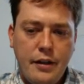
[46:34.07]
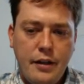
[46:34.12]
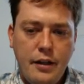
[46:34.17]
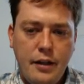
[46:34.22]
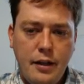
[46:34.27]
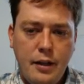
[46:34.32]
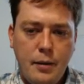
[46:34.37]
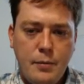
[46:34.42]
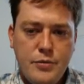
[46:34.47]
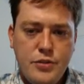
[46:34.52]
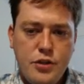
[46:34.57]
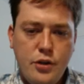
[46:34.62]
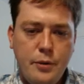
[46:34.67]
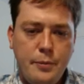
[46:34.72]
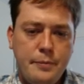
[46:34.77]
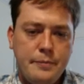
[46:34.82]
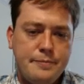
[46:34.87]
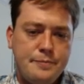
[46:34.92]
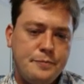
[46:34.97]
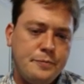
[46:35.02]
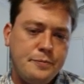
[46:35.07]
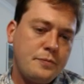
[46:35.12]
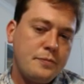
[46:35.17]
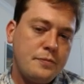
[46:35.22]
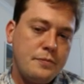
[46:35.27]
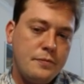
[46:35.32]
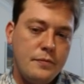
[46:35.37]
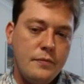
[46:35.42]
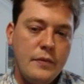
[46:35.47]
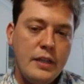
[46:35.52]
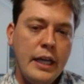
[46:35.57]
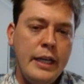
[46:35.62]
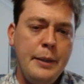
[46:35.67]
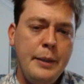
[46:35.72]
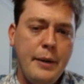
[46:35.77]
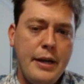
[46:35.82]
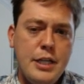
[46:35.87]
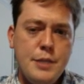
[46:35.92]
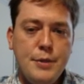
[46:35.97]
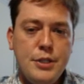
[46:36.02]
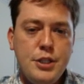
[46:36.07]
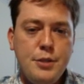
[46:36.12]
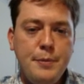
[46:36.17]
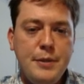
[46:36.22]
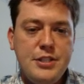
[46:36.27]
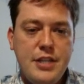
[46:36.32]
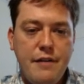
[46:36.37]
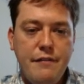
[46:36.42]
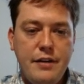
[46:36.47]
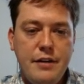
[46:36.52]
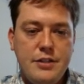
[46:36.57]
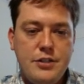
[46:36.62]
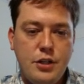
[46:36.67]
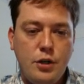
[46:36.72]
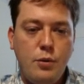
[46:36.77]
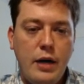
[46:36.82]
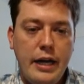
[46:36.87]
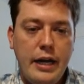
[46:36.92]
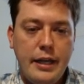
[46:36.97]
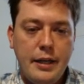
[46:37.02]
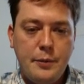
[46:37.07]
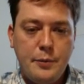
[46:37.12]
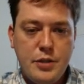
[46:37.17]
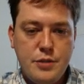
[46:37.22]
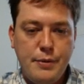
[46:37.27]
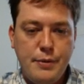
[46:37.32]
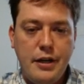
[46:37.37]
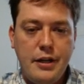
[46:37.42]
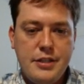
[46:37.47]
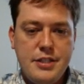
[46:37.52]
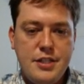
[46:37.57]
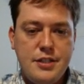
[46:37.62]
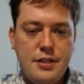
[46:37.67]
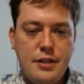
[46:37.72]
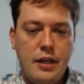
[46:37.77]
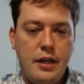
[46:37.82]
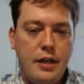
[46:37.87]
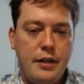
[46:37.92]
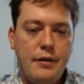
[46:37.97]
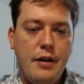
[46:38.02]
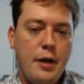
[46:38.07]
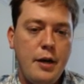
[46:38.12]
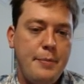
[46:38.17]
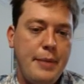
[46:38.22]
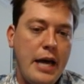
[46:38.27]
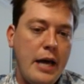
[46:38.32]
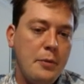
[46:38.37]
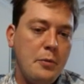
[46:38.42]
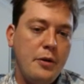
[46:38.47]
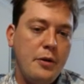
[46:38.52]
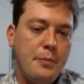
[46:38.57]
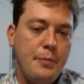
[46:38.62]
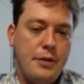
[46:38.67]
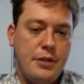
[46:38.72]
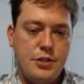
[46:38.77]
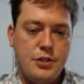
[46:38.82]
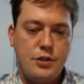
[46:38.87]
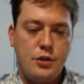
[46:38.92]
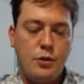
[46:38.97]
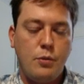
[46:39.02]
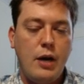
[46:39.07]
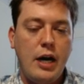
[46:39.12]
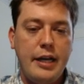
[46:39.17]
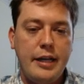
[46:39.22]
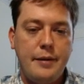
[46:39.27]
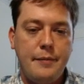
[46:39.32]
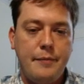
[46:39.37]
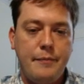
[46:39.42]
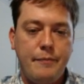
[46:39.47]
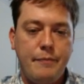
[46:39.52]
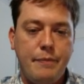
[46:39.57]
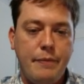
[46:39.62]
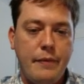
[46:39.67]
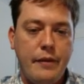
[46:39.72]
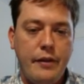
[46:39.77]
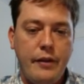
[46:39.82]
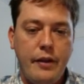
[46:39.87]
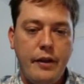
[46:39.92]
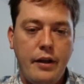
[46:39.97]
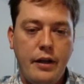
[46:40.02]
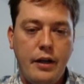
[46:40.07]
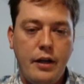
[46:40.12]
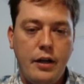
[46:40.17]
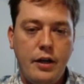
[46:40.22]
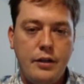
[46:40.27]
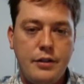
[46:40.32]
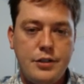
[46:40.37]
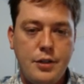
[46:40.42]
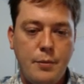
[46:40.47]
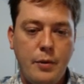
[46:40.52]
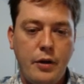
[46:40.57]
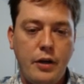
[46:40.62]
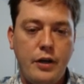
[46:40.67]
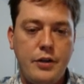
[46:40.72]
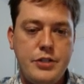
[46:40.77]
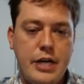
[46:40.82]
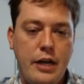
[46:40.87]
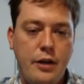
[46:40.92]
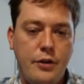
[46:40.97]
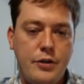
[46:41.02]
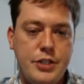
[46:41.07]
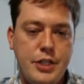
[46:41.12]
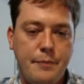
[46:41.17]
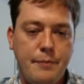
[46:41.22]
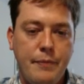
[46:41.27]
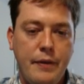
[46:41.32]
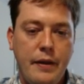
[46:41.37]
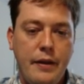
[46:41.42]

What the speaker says: So anyways, bishop e7 is a quiet response, not a bad one, but just quiet, somewhat unchallenging.